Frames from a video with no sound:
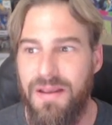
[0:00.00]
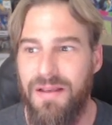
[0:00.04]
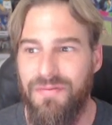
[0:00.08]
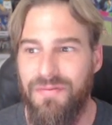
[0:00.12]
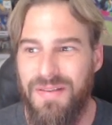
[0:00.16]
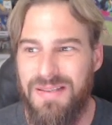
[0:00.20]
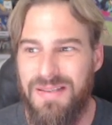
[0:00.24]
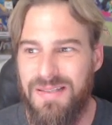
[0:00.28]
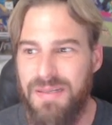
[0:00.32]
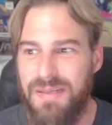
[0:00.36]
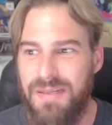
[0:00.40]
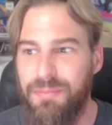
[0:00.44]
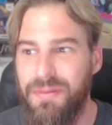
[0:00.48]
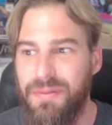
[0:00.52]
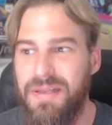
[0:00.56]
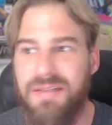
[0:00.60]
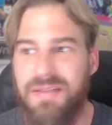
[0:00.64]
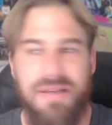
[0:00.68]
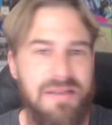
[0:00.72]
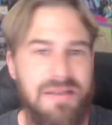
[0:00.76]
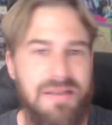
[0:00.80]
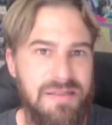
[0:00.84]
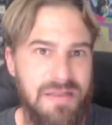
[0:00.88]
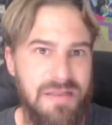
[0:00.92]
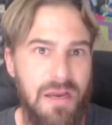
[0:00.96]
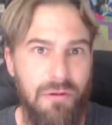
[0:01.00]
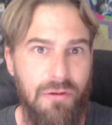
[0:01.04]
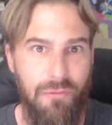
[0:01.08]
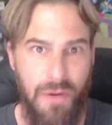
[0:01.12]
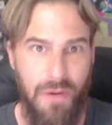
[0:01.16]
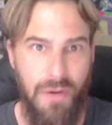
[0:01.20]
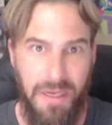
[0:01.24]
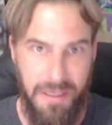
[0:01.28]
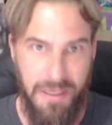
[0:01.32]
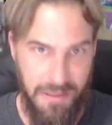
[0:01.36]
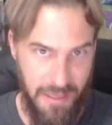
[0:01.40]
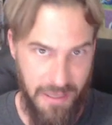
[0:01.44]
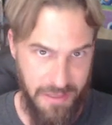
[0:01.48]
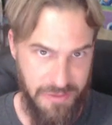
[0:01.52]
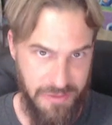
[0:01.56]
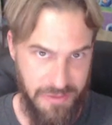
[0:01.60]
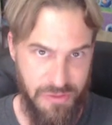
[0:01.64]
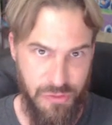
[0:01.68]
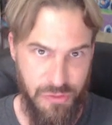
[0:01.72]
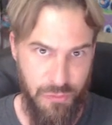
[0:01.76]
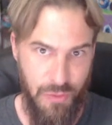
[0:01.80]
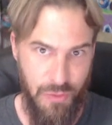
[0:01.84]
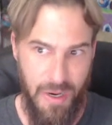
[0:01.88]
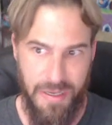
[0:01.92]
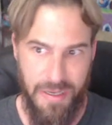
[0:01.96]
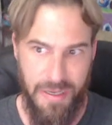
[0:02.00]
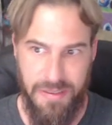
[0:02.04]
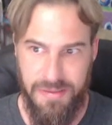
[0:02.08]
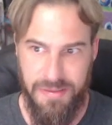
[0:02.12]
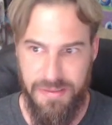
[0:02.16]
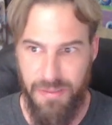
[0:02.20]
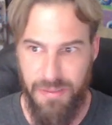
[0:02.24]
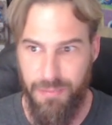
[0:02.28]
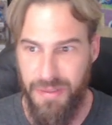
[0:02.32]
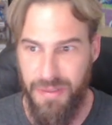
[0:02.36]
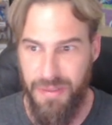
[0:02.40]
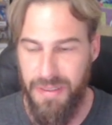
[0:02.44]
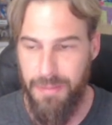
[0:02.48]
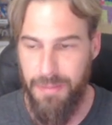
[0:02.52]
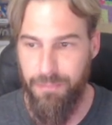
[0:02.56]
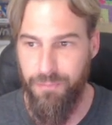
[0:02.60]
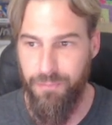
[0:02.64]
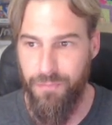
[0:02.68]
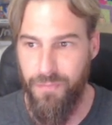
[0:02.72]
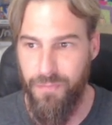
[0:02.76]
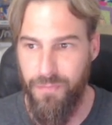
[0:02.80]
that simply does not recognize Darius the Mede.